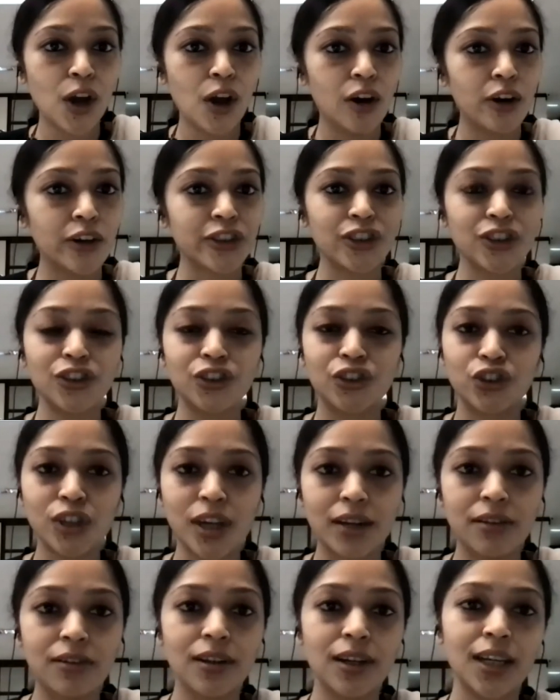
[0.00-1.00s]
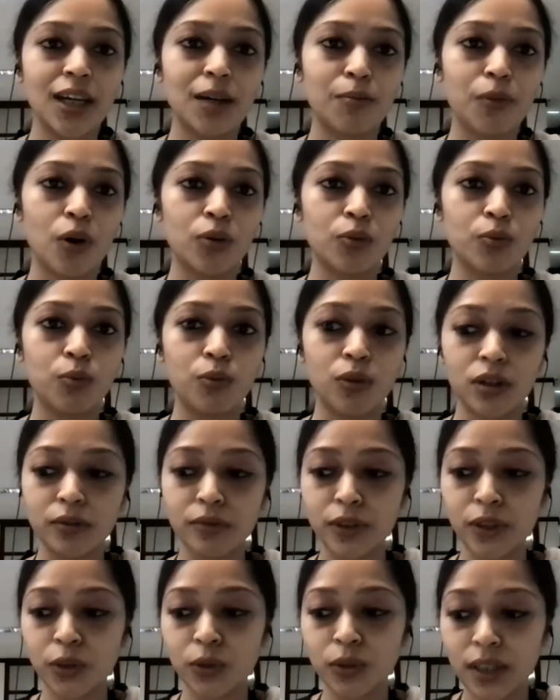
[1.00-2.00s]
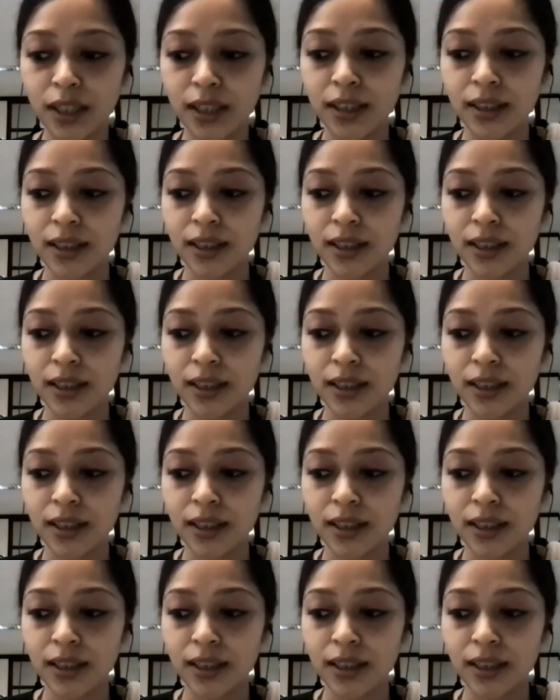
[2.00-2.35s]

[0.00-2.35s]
or just generally about whatever you think